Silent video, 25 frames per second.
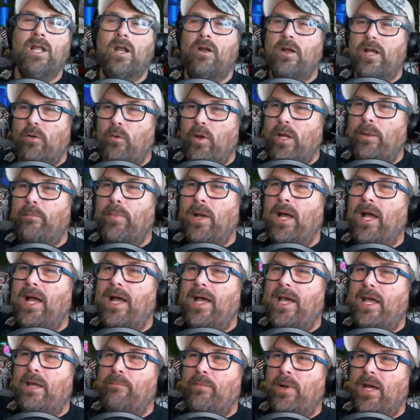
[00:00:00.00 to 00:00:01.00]
We
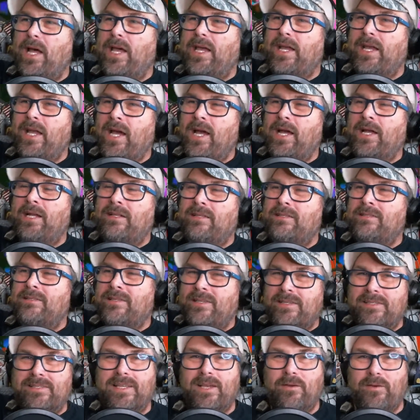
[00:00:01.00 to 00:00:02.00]
buy guns.
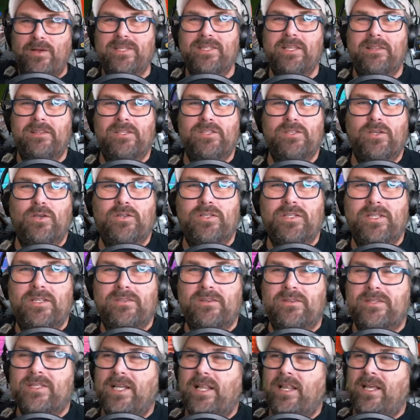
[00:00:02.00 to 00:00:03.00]
Is that the socialists
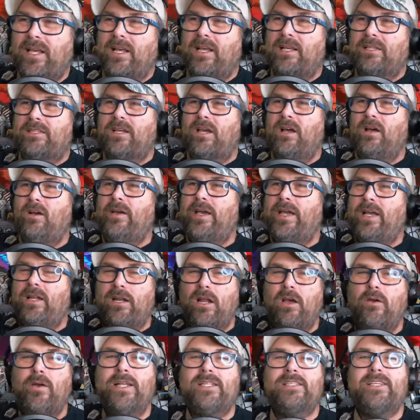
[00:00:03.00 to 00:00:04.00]
are selling us? Oh,
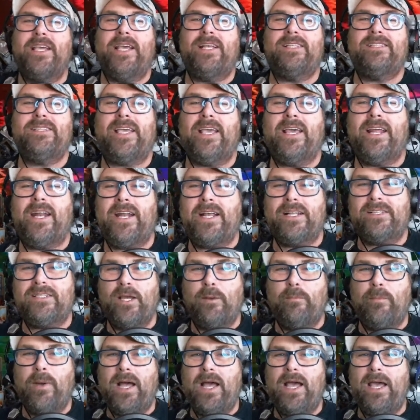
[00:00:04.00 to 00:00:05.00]
no, it's get it. It's
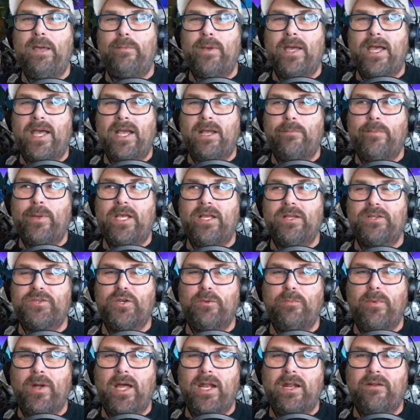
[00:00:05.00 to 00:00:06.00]
a buyback because
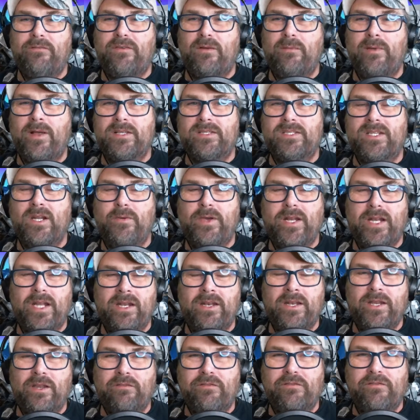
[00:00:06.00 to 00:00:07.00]
you bought it from us. No, we
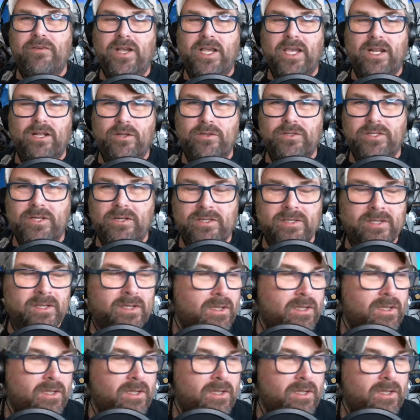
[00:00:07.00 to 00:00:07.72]
didn't. You fucking losers.